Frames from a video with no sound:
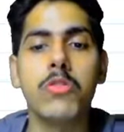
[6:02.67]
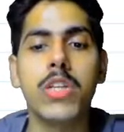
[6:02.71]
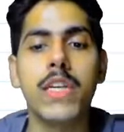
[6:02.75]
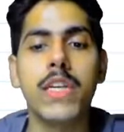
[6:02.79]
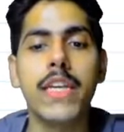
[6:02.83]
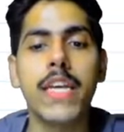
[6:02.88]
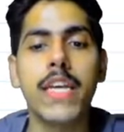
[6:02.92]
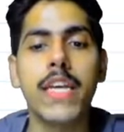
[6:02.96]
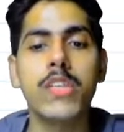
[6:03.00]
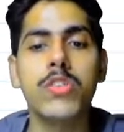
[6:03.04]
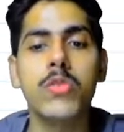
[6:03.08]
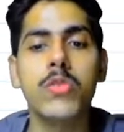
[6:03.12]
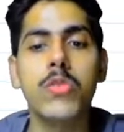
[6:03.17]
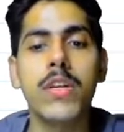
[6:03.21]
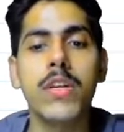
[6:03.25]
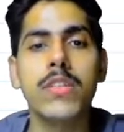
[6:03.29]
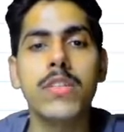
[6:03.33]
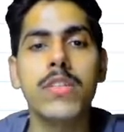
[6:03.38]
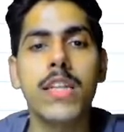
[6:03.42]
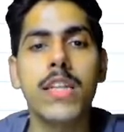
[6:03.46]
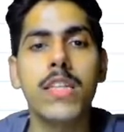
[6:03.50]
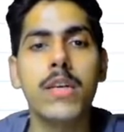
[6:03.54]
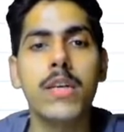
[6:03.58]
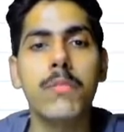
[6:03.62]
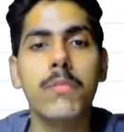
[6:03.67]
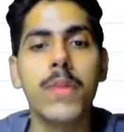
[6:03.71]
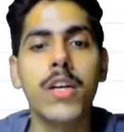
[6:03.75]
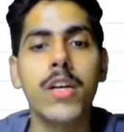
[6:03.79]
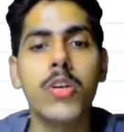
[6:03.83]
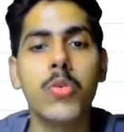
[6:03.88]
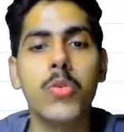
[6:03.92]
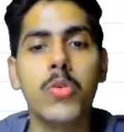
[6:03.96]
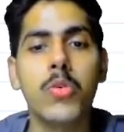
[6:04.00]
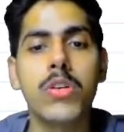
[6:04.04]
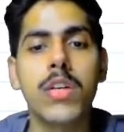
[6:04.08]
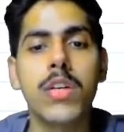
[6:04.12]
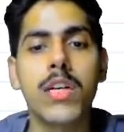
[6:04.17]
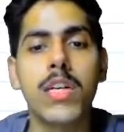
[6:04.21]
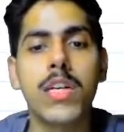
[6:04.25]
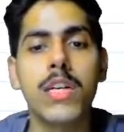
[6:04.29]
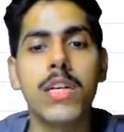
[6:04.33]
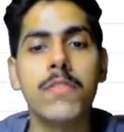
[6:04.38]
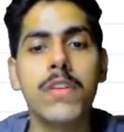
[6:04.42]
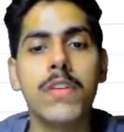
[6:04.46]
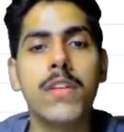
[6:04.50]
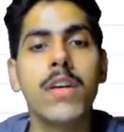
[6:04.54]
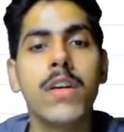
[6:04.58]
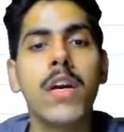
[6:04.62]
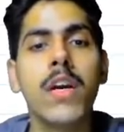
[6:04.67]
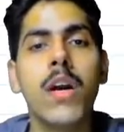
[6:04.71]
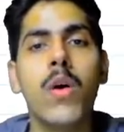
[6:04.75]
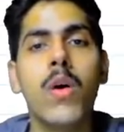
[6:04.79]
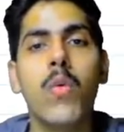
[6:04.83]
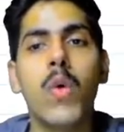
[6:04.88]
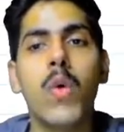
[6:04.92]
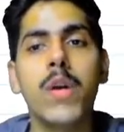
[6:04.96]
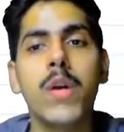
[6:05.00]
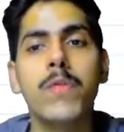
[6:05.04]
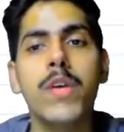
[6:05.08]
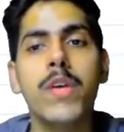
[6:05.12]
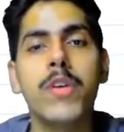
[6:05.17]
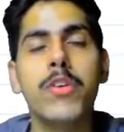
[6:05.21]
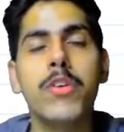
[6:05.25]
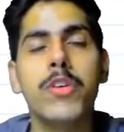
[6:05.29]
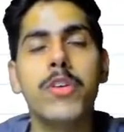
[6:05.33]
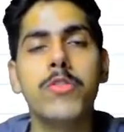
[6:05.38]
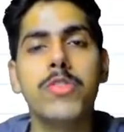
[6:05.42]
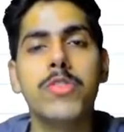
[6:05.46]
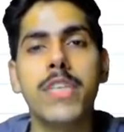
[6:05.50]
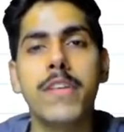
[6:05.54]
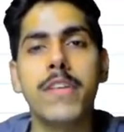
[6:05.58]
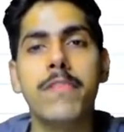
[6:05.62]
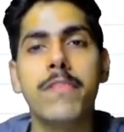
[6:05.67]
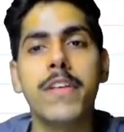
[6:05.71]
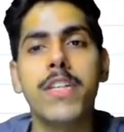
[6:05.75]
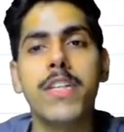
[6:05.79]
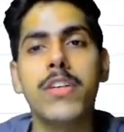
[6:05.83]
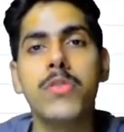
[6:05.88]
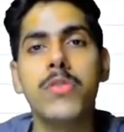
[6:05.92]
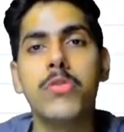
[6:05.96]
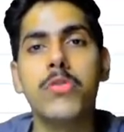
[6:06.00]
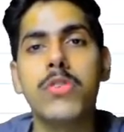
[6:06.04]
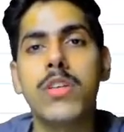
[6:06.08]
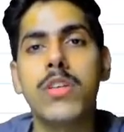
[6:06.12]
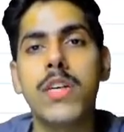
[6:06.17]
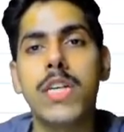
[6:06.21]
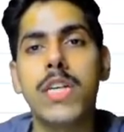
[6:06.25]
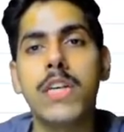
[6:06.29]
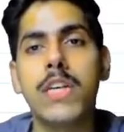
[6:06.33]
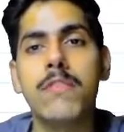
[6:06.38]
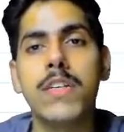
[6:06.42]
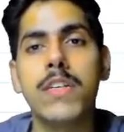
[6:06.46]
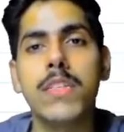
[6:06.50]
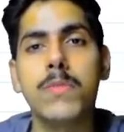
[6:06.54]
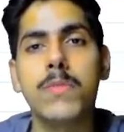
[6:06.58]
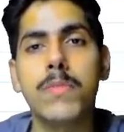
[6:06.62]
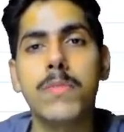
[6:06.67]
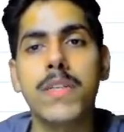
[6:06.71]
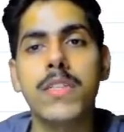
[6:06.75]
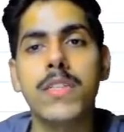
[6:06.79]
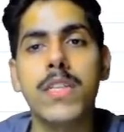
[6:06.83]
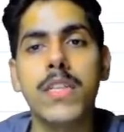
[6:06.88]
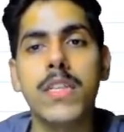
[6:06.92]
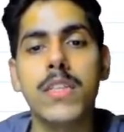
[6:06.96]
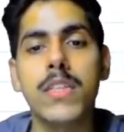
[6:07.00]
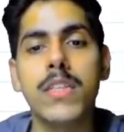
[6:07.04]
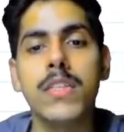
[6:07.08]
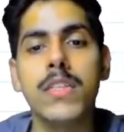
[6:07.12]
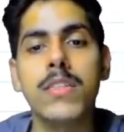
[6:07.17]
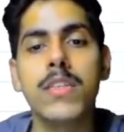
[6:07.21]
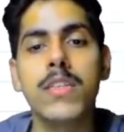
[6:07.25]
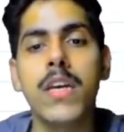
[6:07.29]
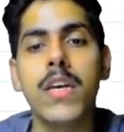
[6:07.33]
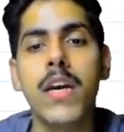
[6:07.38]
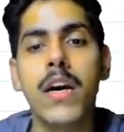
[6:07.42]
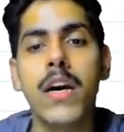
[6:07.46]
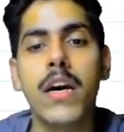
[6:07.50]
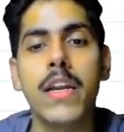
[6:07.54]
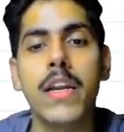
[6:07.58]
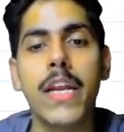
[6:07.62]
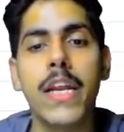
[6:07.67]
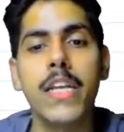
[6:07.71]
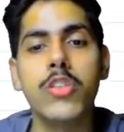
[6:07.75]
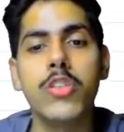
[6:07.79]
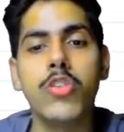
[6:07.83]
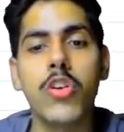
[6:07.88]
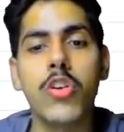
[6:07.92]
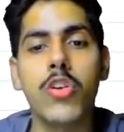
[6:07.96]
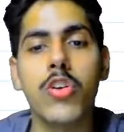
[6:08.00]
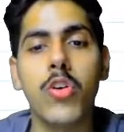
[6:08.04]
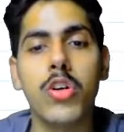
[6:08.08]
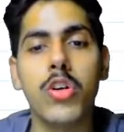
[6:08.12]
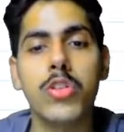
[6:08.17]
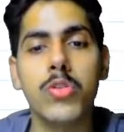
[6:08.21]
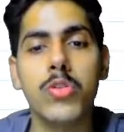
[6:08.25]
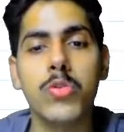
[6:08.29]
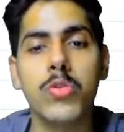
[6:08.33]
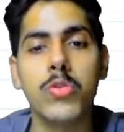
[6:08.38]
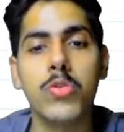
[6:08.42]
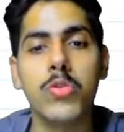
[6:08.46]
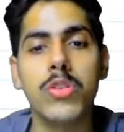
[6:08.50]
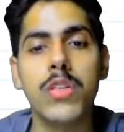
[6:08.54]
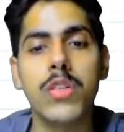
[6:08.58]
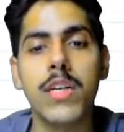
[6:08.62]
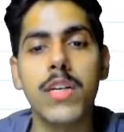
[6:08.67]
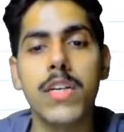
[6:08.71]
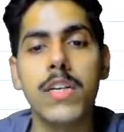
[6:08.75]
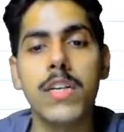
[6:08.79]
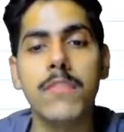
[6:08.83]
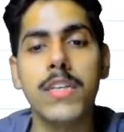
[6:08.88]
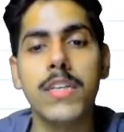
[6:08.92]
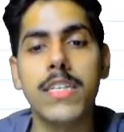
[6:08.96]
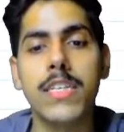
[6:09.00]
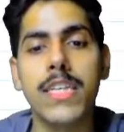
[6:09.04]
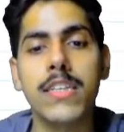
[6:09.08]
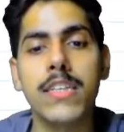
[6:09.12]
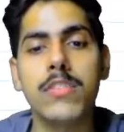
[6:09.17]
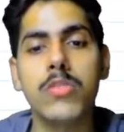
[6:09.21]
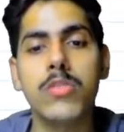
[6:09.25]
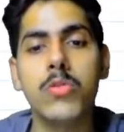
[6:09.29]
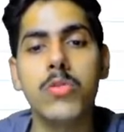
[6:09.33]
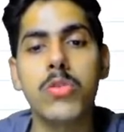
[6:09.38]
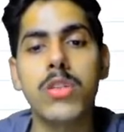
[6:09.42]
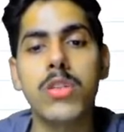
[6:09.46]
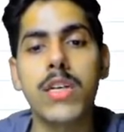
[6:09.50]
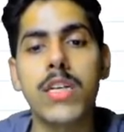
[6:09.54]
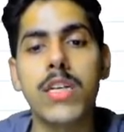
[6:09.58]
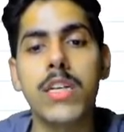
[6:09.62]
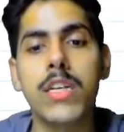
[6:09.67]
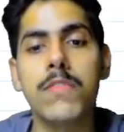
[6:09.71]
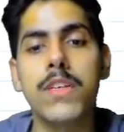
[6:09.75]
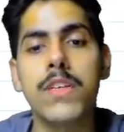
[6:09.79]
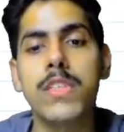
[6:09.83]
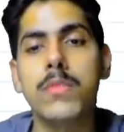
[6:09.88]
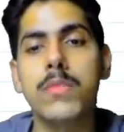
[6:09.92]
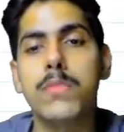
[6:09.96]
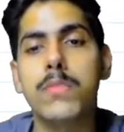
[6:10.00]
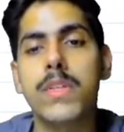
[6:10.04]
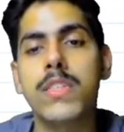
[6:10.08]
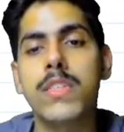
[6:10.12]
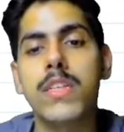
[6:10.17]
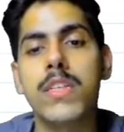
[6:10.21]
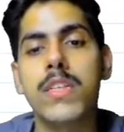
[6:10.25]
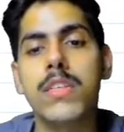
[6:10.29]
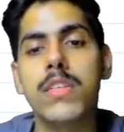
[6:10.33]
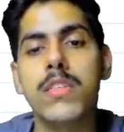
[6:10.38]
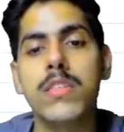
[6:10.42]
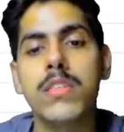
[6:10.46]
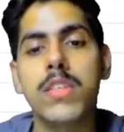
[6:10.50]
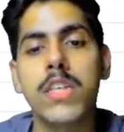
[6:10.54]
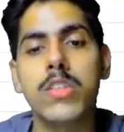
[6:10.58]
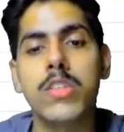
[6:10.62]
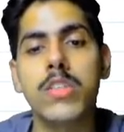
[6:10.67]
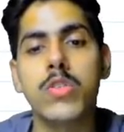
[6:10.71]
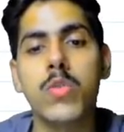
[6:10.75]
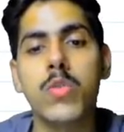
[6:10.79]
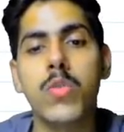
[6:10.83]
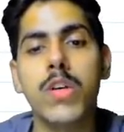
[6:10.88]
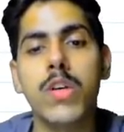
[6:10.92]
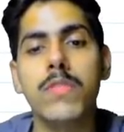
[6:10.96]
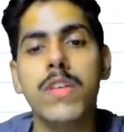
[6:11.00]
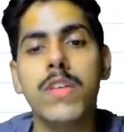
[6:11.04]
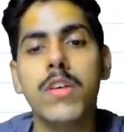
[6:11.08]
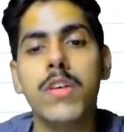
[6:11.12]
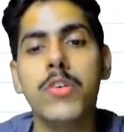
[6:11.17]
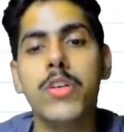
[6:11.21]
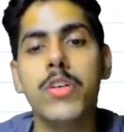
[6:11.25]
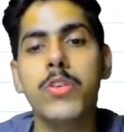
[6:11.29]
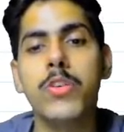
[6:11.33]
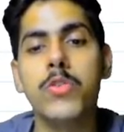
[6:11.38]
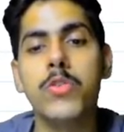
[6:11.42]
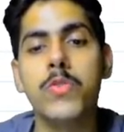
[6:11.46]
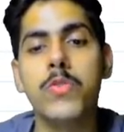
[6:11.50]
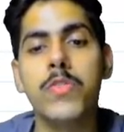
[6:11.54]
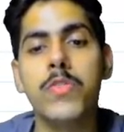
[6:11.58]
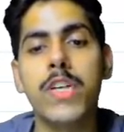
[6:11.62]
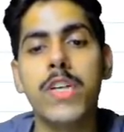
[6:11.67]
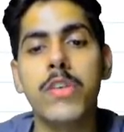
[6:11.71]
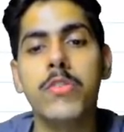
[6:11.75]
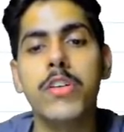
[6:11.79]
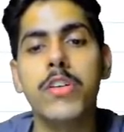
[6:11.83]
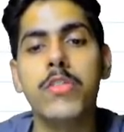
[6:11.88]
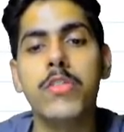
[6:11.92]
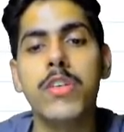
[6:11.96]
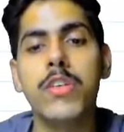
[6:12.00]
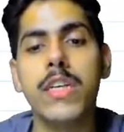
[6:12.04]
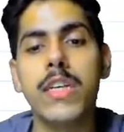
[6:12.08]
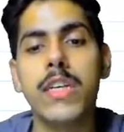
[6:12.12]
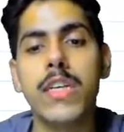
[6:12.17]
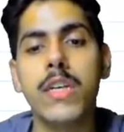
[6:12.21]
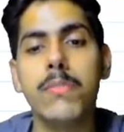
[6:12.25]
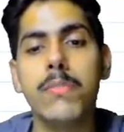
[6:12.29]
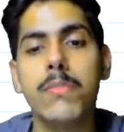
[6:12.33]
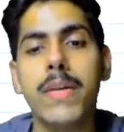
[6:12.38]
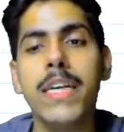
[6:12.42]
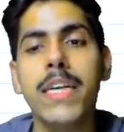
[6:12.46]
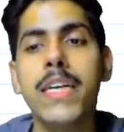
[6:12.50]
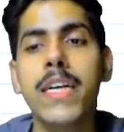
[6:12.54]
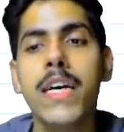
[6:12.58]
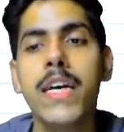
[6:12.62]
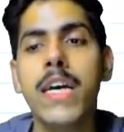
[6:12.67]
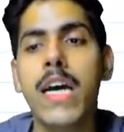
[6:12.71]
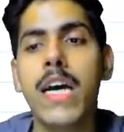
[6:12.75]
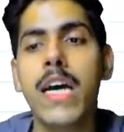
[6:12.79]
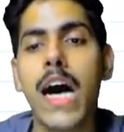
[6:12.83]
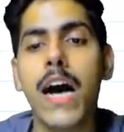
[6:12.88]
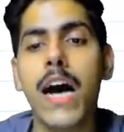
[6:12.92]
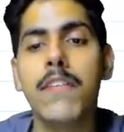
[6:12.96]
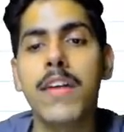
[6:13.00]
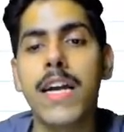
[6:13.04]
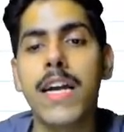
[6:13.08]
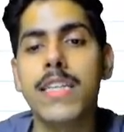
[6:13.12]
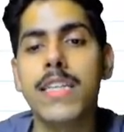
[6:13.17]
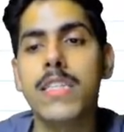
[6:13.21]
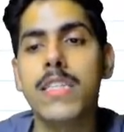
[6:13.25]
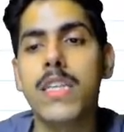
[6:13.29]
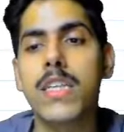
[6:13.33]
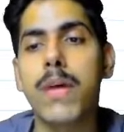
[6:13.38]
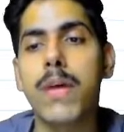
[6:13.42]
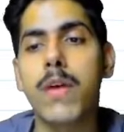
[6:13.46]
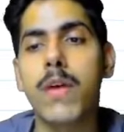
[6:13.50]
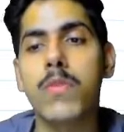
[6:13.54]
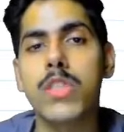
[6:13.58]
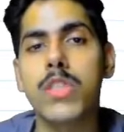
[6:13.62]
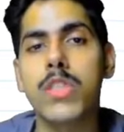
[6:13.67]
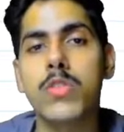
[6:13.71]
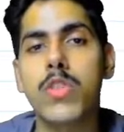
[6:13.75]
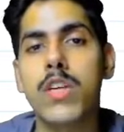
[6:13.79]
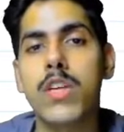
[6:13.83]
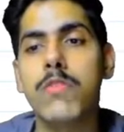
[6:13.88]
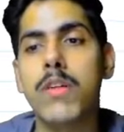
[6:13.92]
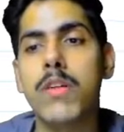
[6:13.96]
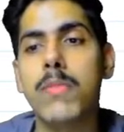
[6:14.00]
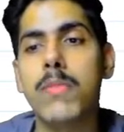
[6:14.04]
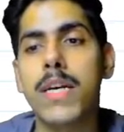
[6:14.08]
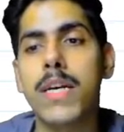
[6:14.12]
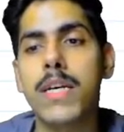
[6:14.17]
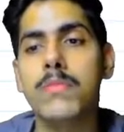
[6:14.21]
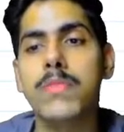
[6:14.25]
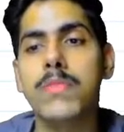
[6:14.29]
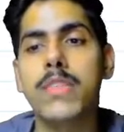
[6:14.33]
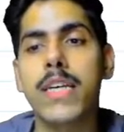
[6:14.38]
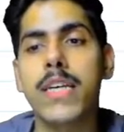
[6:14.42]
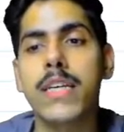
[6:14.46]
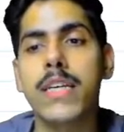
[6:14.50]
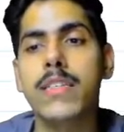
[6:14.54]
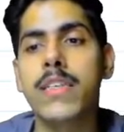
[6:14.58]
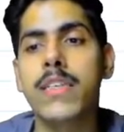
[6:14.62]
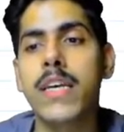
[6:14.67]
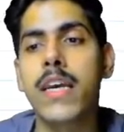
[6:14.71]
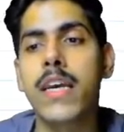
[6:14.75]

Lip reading: next node is nothing but node 31. What we are going to check, whether node 31 is present in this range or not. So node 31, yes, node 31 is present in this range. So what we are going to do, we are going to increment our answer by 1, so it will become 6.